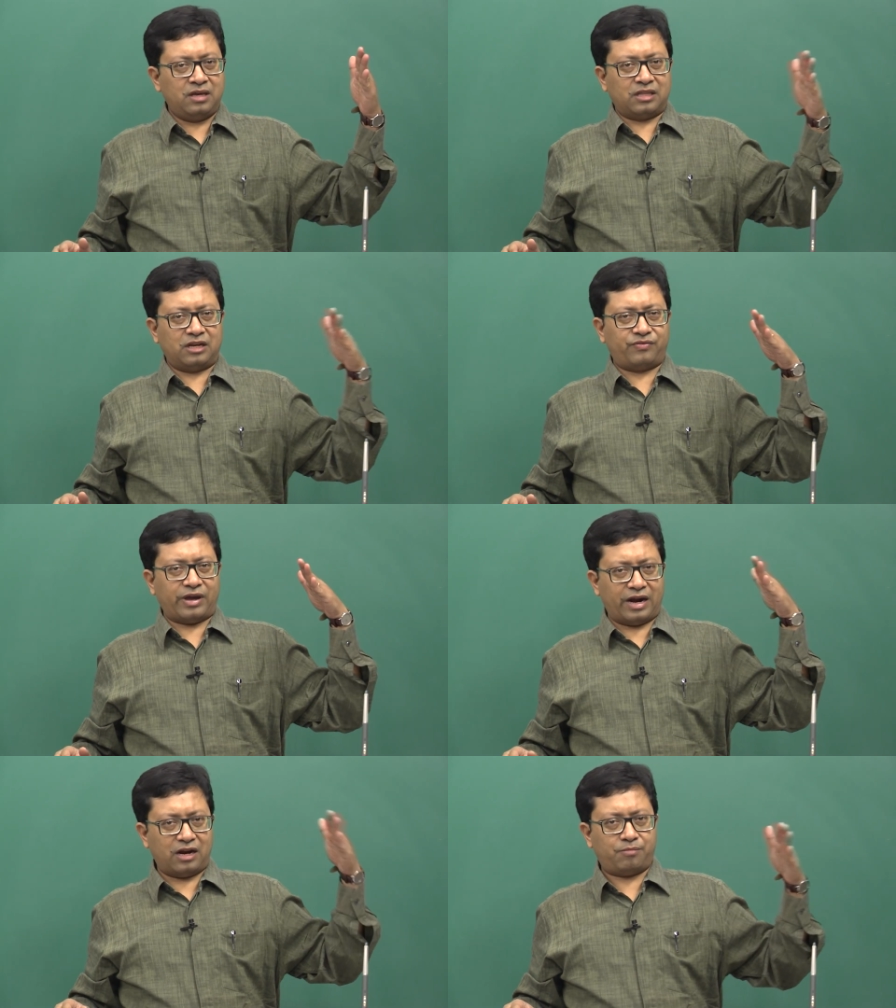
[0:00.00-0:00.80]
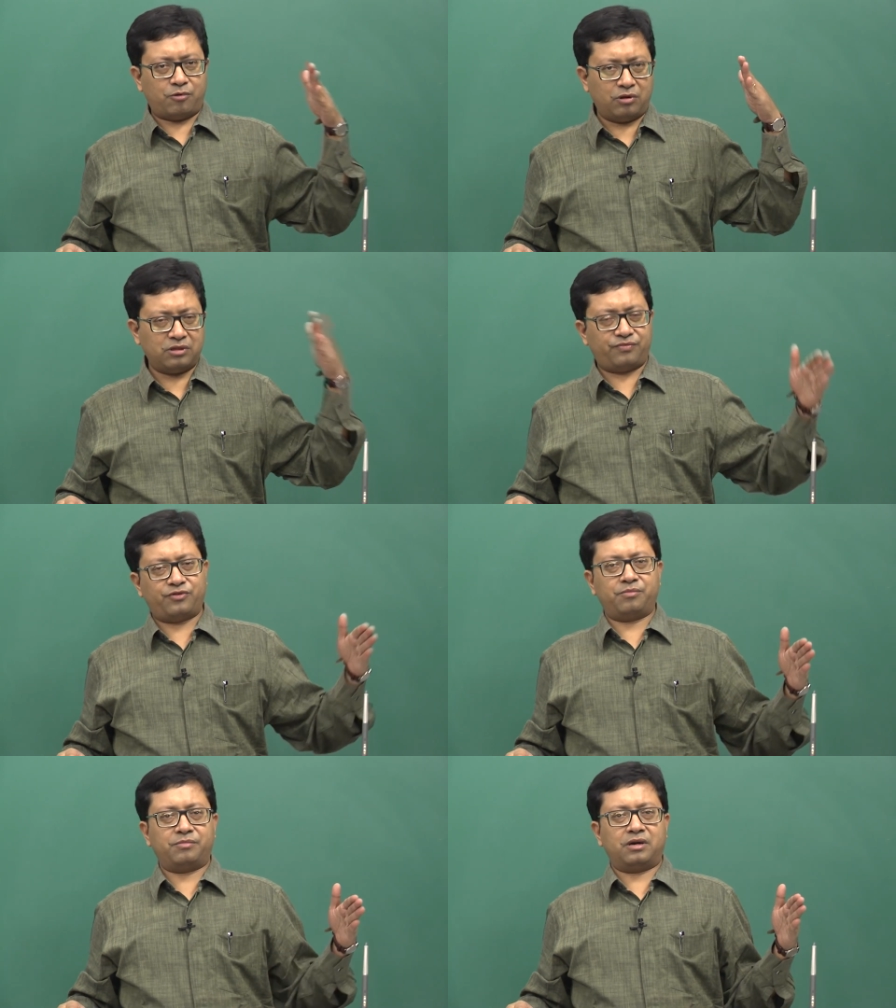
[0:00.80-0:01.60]
that if I add up all the
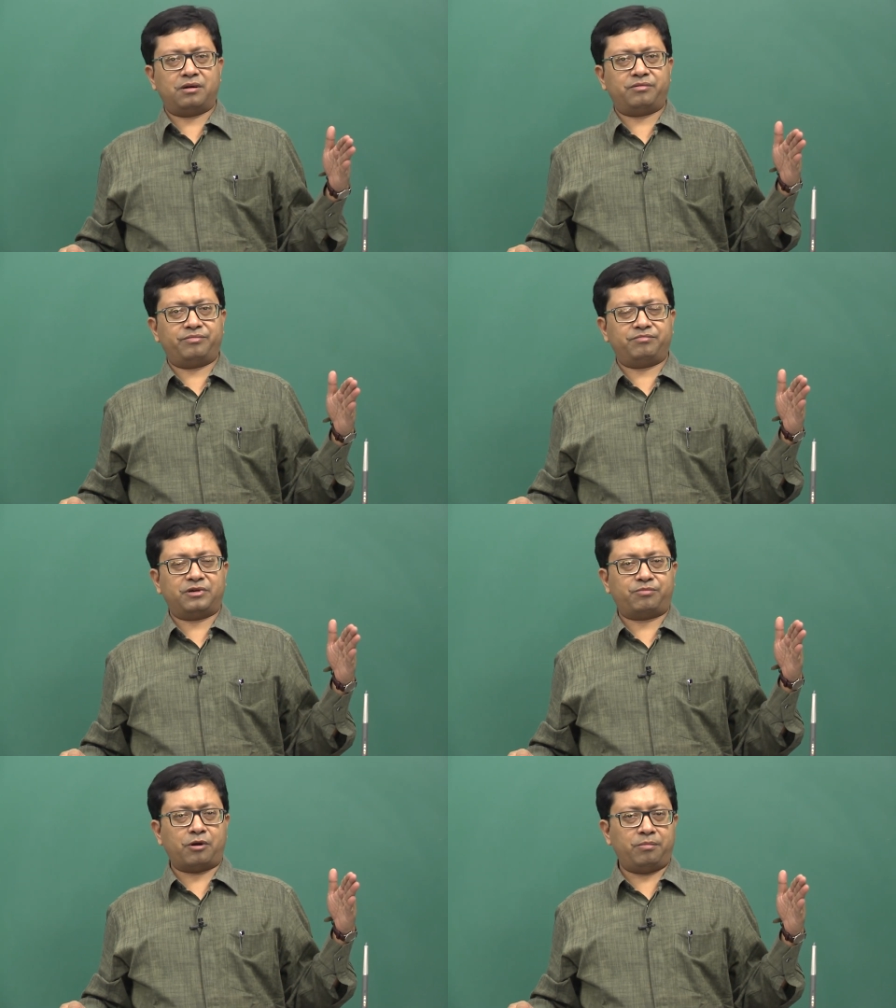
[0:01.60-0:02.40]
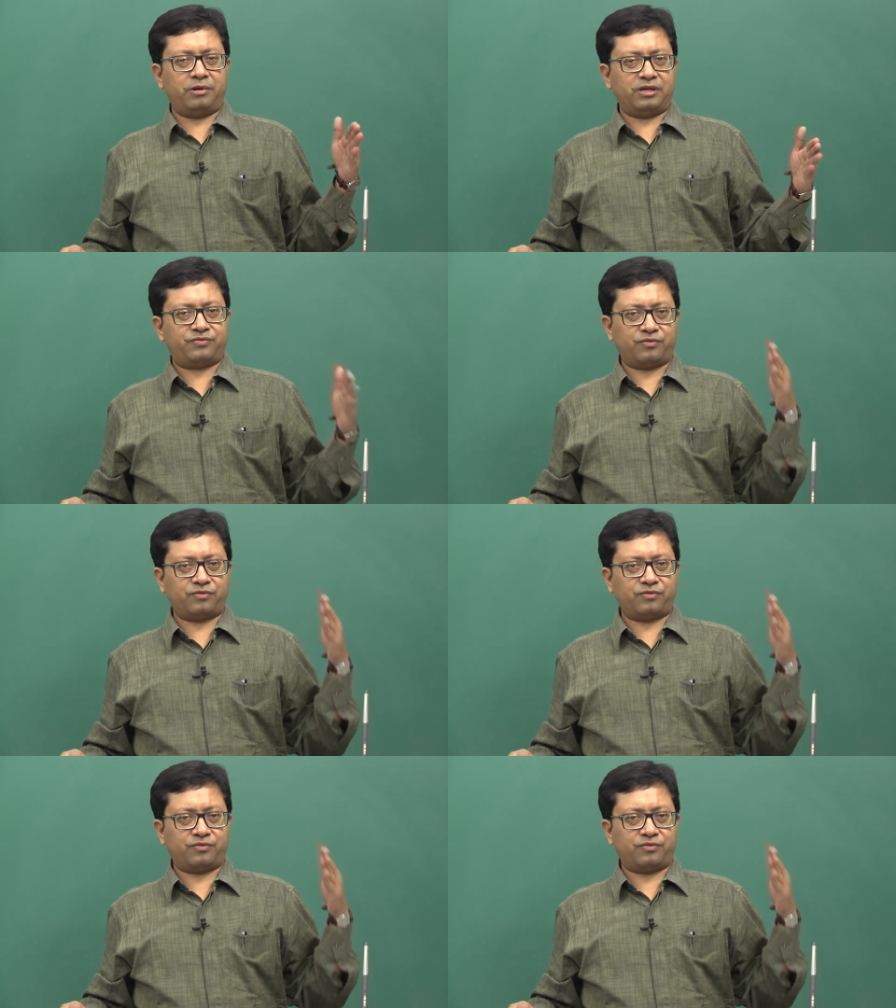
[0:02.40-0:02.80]
probabilities